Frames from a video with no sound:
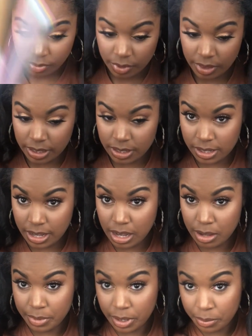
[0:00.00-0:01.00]
This
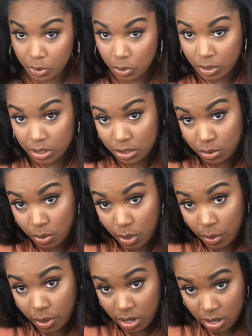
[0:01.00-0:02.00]
time I'm going to
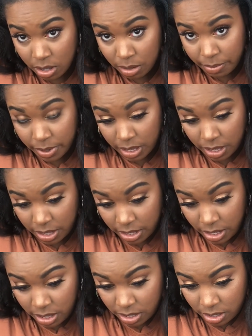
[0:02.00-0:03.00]
go up again